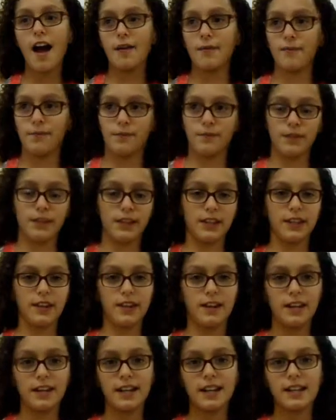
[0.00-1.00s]
I'm really
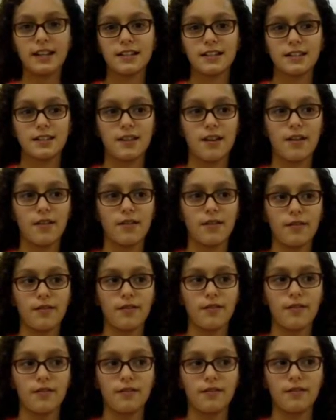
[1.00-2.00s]
good at it. So,
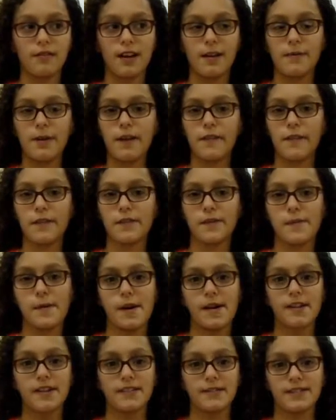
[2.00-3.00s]
and my favorite
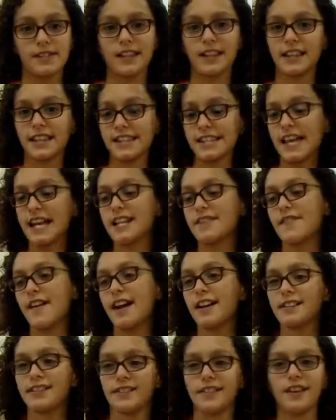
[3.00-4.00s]
part, it was like the
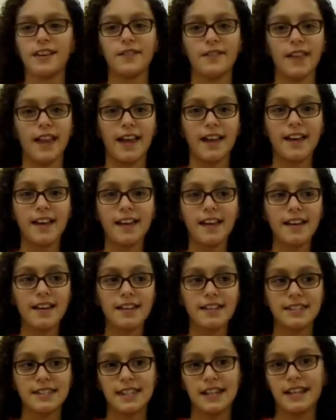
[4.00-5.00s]
satisfactory of like
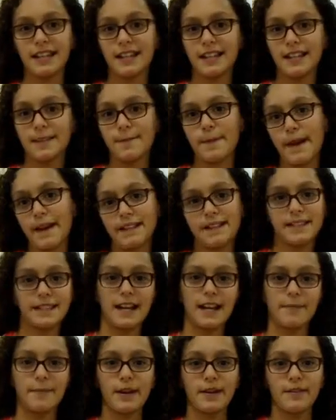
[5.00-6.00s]
seeing these pants that
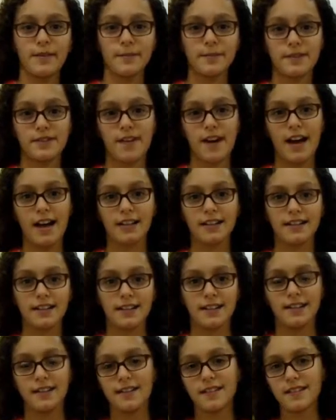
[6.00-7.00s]
I made from scratch
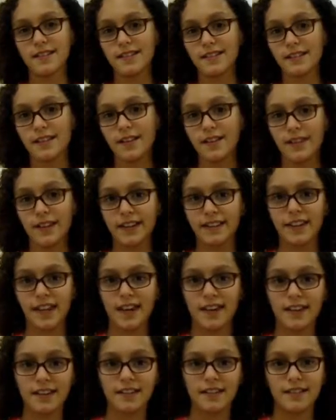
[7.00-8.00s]

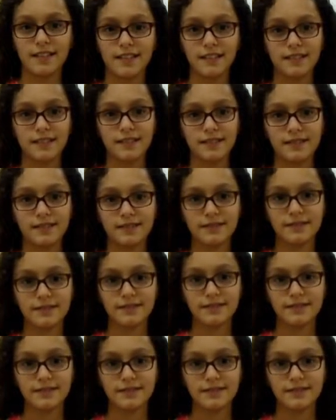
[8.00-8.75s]
and